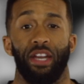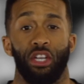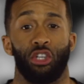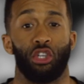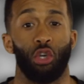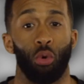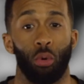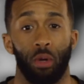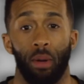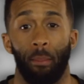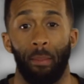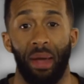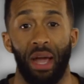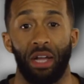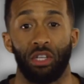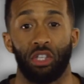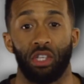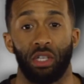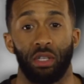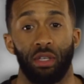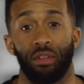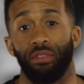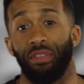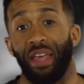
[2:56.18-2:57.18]
And as you would
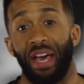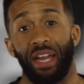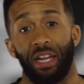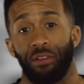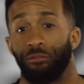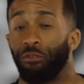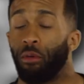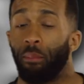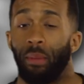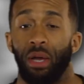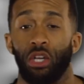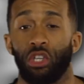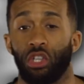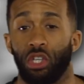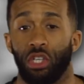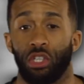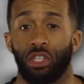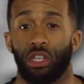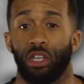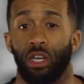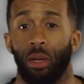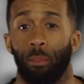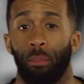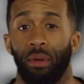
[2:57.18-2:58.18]
imagine, that information
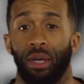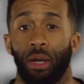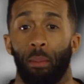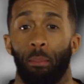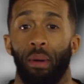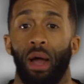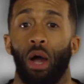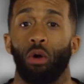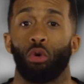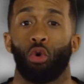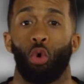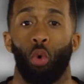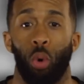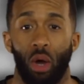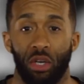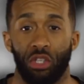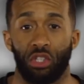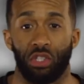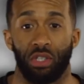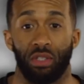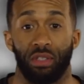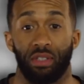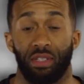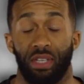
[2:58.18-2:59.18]
is going to bring about
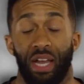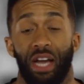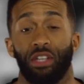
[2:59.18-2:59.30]
questions,